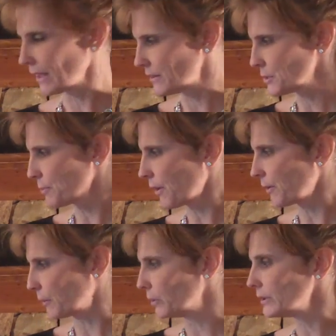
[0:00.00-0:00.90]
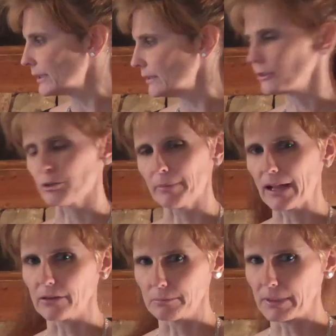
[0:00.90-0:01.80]
This program will heal your
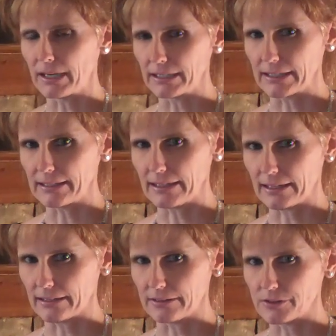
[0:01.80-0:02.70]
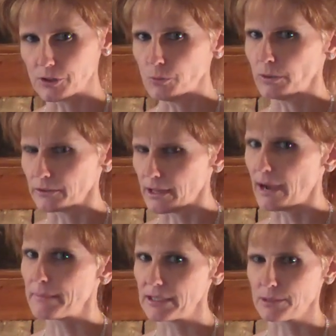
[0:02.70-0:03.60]
bowel and body, and you will
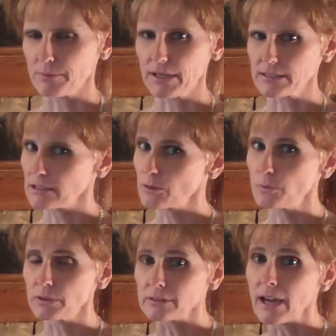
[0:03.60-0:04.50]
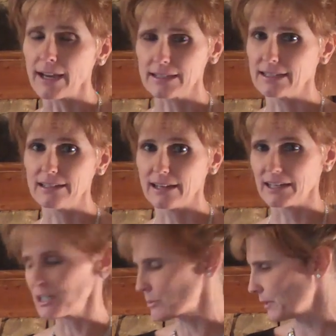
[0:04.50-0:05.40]
not be depressed, and you will not need an
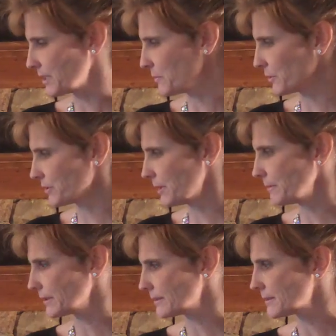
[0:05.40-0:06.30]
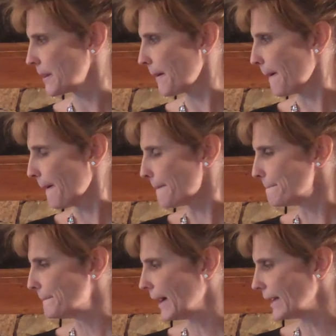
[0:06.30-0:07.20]
antidepressant when you're done with this.
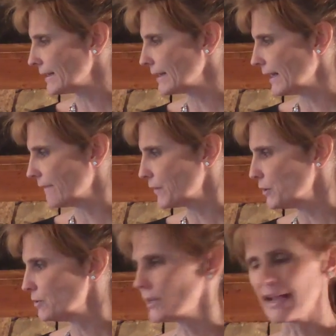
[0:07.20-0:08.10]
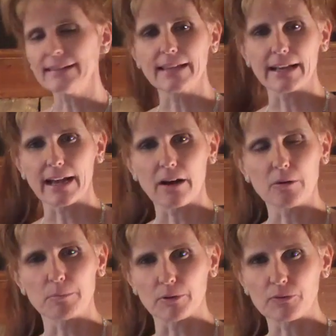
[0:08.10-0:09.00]
But if you yank that
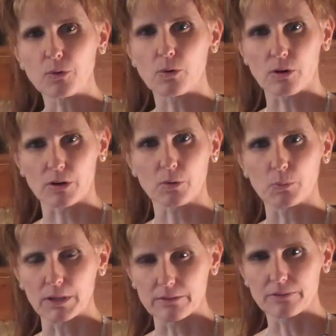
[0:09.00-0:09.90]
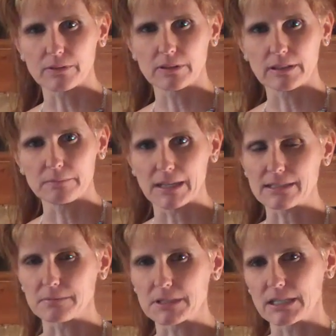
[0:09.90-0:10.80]
out before we've made
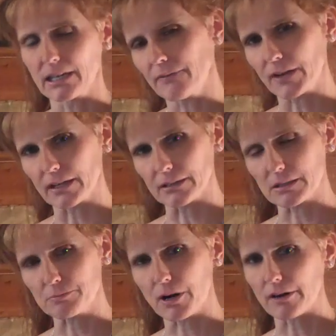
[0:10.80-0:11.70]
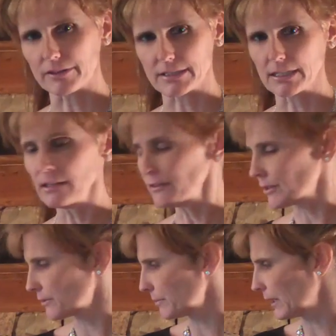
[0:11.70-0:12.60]
some significant progress in healing
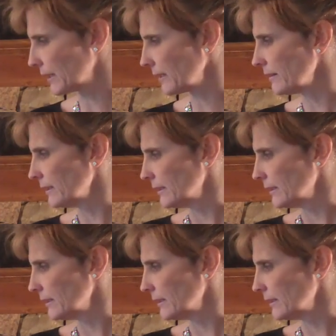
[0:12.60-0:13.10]
your body,